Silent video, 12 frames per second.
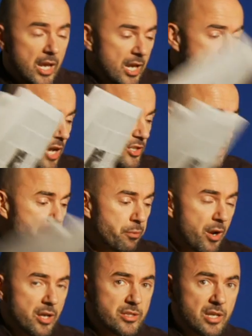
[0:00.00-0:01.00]
Now,
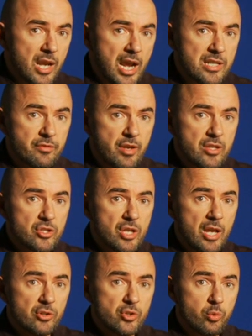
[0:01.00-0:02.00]
surprising as events
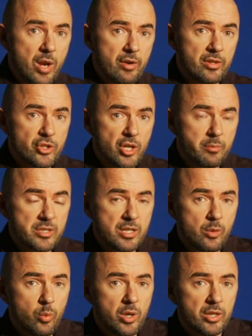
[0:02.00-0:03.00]
elsewhere in the Champions
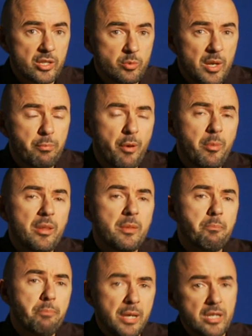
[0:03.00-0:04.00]
League were this week, probably the
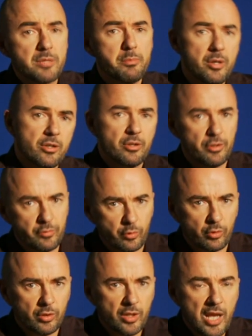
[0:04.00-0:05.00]
biggest miracle of
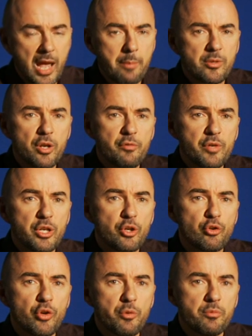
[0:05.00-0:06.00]
all happened over in
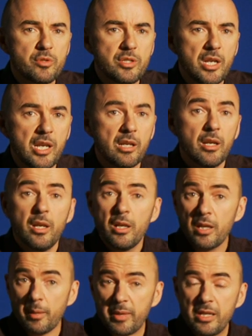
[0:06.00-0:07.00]
Group D.
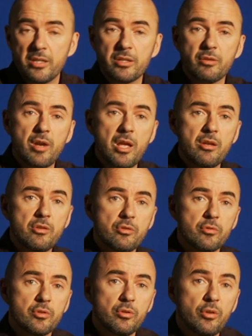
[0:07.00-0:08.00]
Coming into the round, you'll
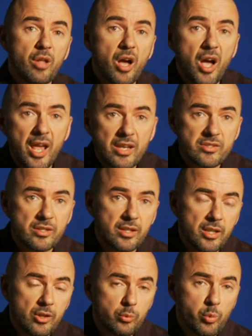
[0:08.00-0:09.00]
recall Ajax and
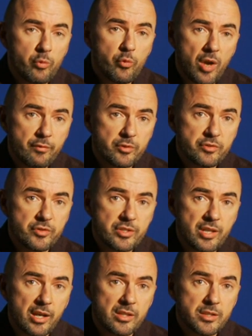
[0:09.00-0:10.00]
Lyon were rivals for
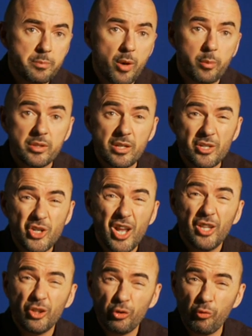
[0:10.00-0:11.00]
second spot, with the Dutch
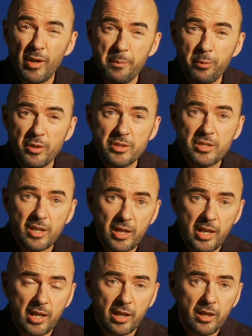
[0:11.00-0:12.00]
three points
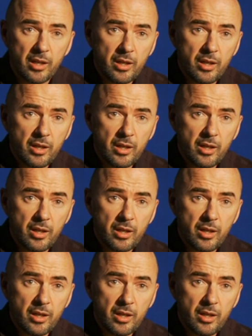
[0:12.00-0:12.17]
clear